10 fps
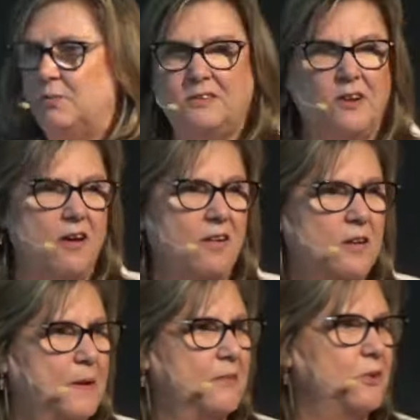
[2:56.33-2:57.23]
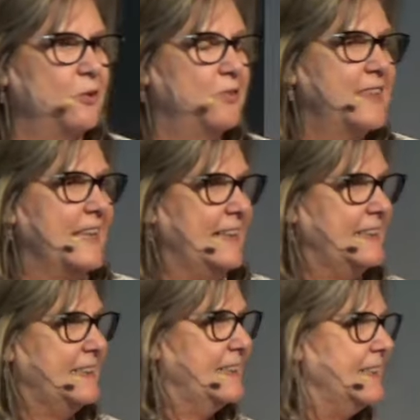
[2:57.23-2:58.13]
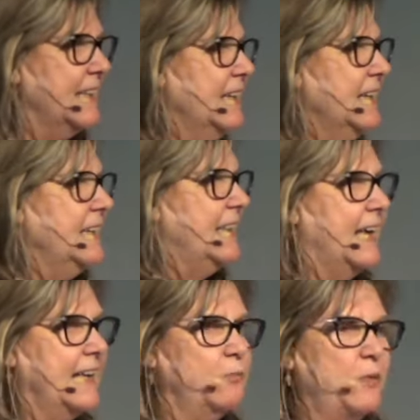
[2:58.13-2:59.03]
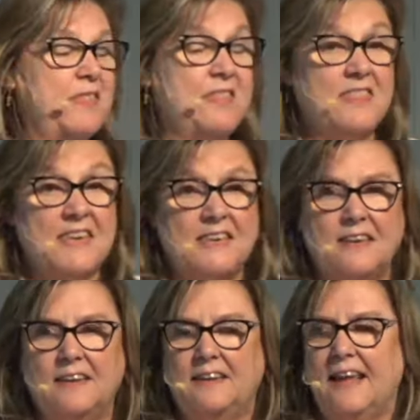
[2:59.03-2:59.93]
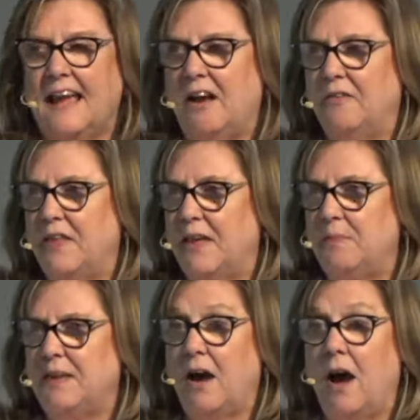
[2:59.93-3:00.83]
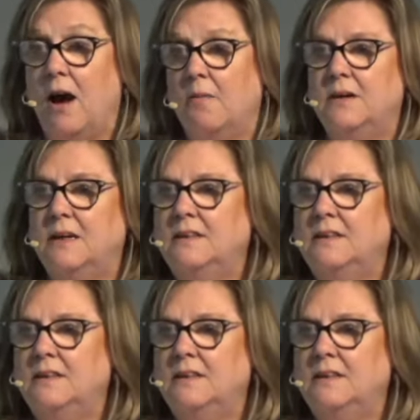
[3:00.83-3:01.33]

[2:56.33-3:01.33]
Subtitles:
We talk about those things that we think and how they become